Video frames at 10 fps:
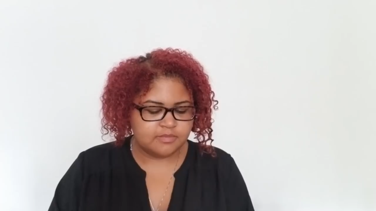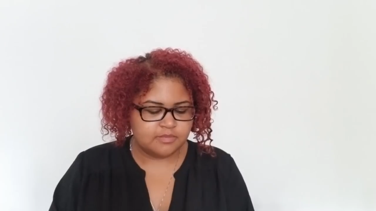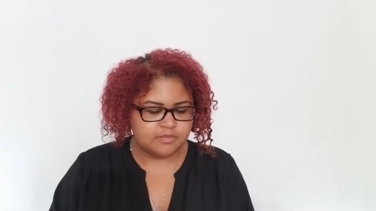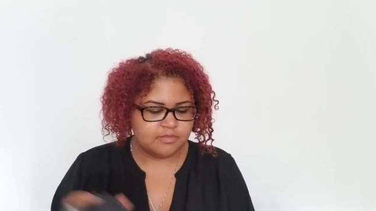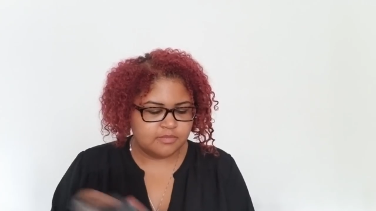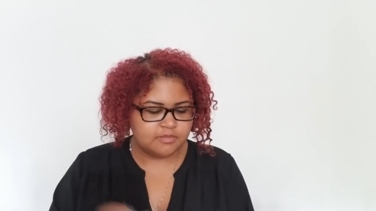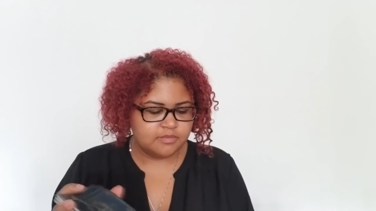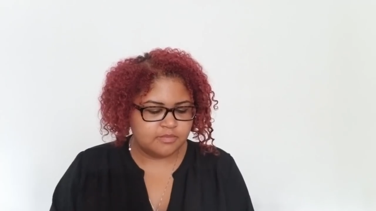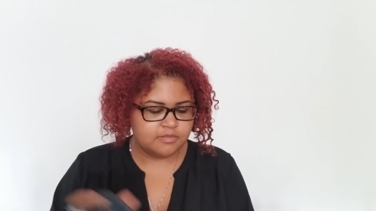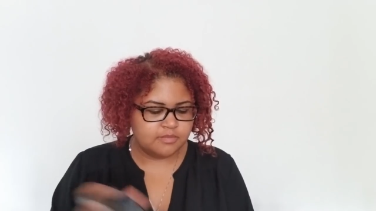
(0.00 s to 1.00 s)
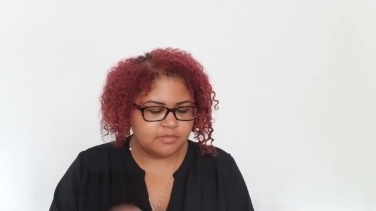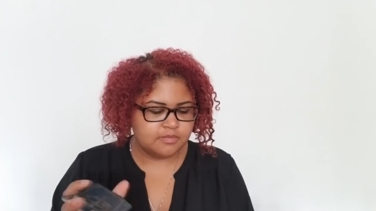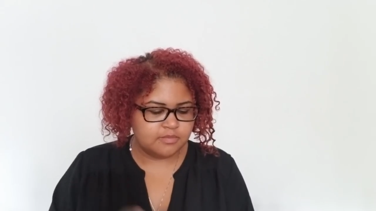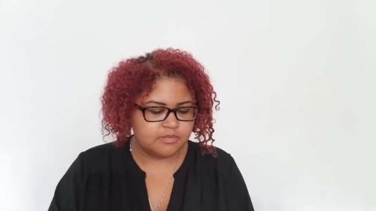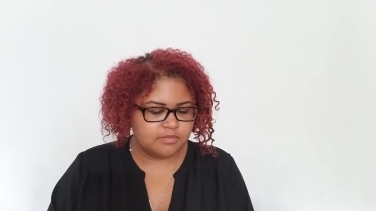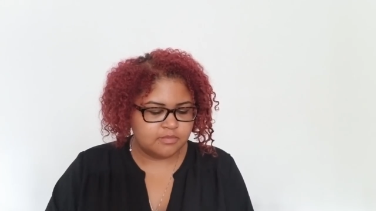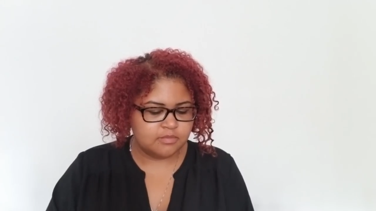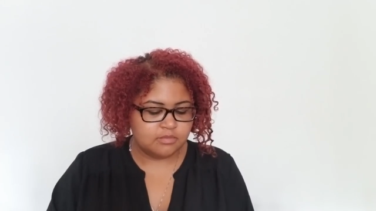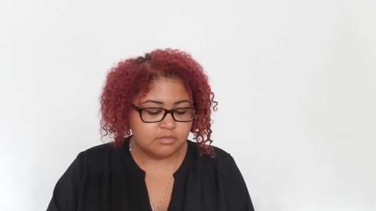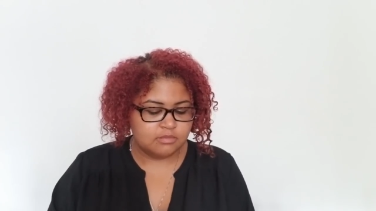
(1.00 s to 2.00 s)

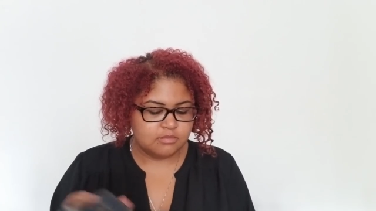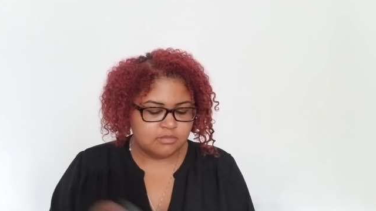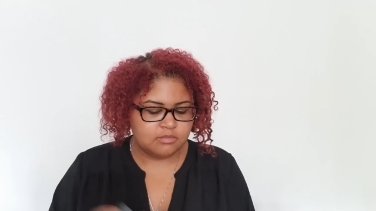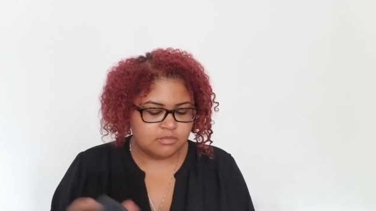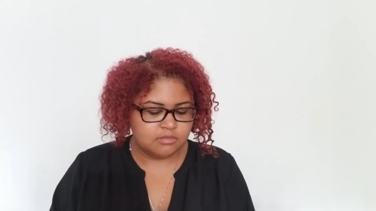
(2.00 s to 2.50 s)
[no speech]